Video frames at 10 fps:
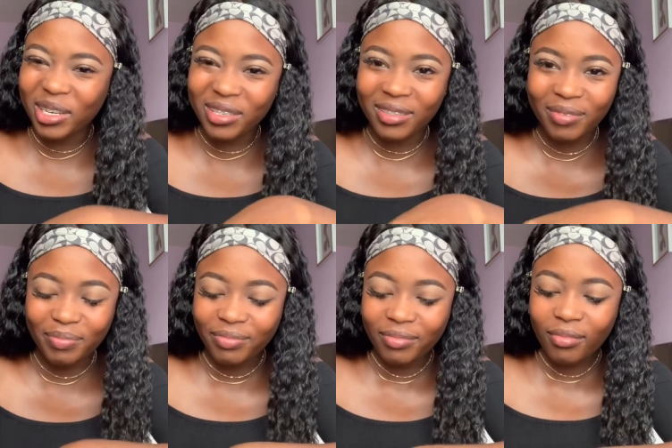know,
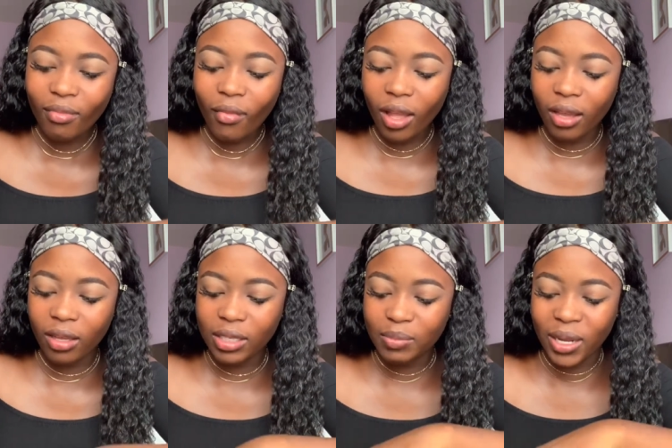
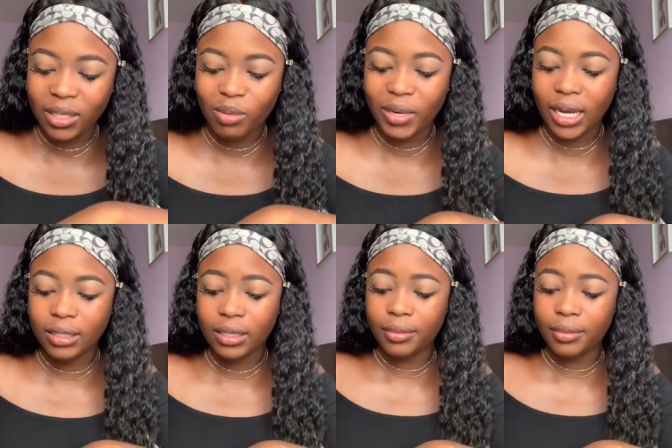smell something like that.